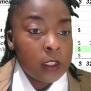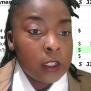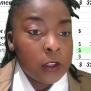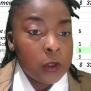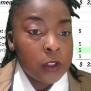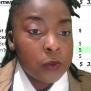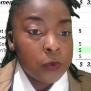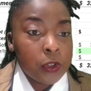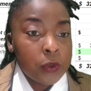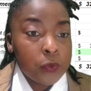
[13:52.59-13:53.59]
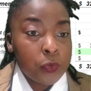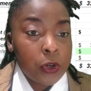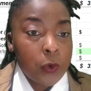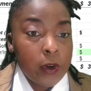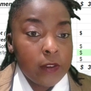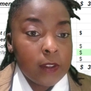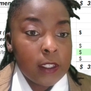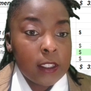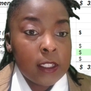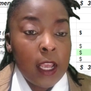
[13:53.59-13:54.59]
legal and recording fees.